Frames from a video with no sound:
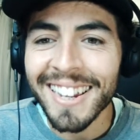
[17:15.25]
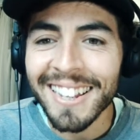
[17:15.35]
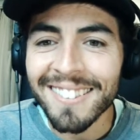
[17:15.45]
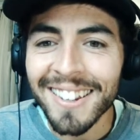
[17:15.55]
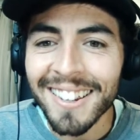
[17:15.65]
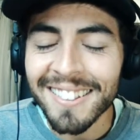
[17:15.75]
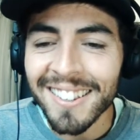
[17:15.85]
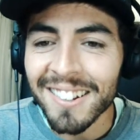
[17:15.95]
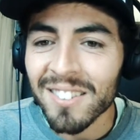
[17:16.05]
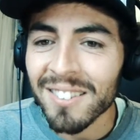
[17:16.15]
It's like a
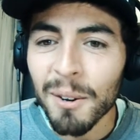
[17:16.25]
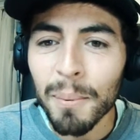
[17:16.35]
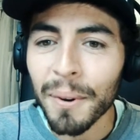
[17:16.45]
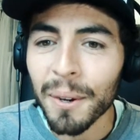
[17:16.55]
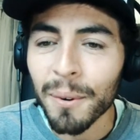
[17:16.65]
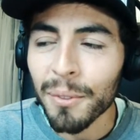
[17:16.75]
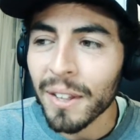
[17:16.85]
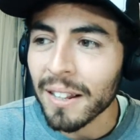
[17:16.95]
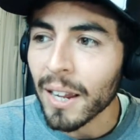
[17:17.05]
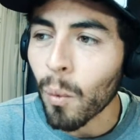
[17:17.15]
superhero
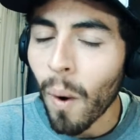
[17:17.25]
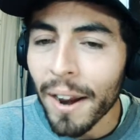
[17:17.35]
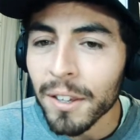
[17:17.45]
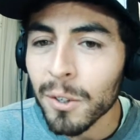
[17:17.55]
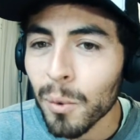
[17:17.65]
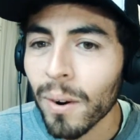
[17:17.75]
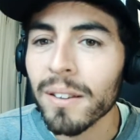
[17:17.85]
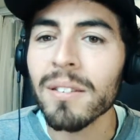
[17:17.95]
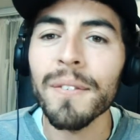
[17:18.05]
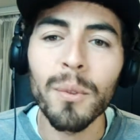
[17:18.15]
thing. Like, why do you want to
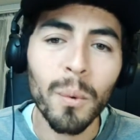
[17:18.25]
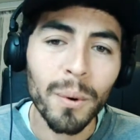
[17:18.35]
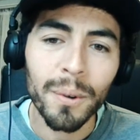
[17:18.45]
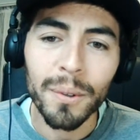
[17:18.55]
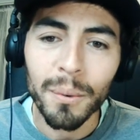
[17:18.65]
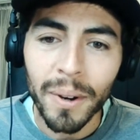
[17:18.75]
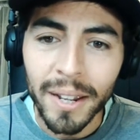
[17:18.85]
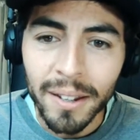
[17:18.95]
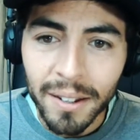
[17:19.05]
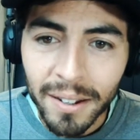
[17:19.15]
save the world, right?